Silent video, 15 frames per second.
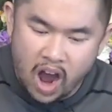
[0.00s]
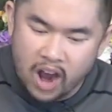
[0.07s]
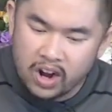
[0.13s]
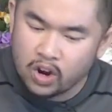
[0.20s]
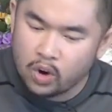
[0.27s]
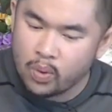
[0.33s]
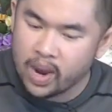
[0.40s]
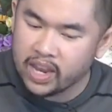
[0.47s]

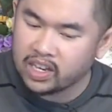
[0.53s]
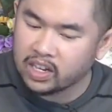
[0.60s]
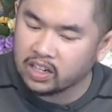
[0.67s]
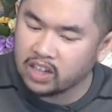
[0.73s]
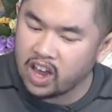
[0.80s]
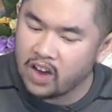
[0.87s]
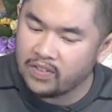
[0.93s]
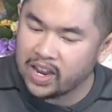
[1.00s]
awaken
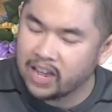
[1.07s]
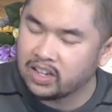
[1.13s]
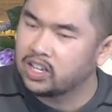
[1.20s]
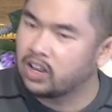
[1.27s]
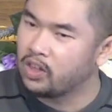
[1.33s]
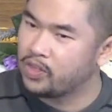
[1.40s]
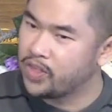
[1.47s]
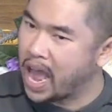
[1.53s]
love
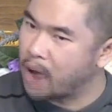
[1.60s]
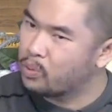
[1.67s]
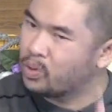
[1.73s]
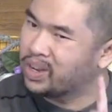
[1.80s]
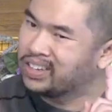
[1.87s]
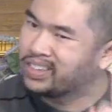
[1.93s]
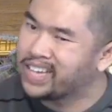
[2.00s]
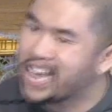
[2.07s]
until that
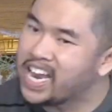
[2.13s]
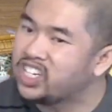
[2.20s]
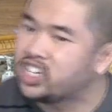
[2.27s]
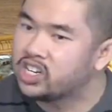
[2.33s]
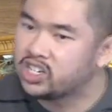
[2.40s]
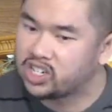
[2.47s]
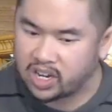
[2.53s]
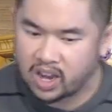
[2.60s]

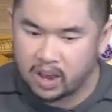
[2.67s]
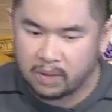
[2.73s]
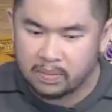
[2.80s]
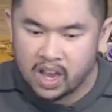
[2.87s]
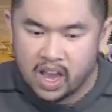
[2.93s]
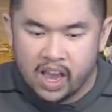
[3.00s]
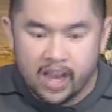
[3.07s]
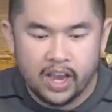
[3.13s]
relationship
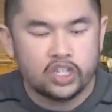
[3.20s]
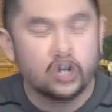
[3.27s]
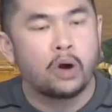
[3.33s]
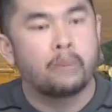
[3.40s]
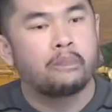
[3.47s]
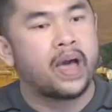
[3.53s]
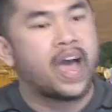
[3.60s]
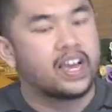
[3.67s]
is your
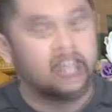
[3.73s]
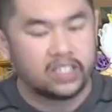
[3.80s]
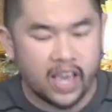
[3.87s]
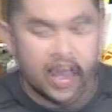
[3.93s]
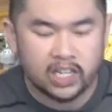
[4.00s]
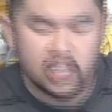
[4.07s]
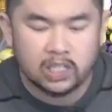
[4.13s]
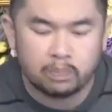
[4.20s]
best
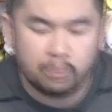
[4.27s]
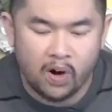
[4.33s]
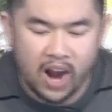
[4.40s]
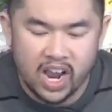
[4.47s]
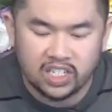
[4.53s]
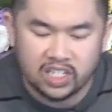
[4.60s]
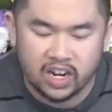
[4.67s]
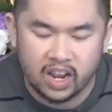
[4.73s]

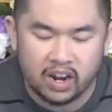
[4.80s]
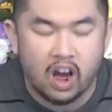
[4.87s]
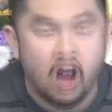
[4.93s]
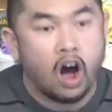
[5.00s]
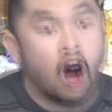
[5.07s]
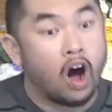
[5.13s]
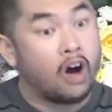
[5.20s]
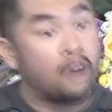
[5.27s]
expression
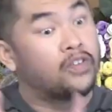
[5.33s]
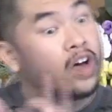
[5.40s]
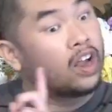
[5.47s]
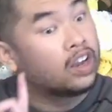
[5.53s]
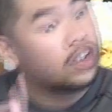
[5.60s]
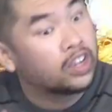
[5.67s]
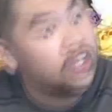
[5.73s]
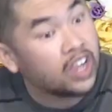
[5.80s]

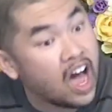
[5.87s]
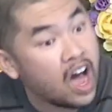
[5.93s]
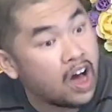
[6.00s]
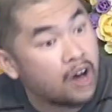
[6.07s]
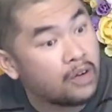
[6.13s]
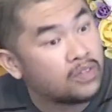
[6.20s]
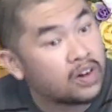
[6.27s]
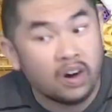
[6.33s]
of
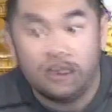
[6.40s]
love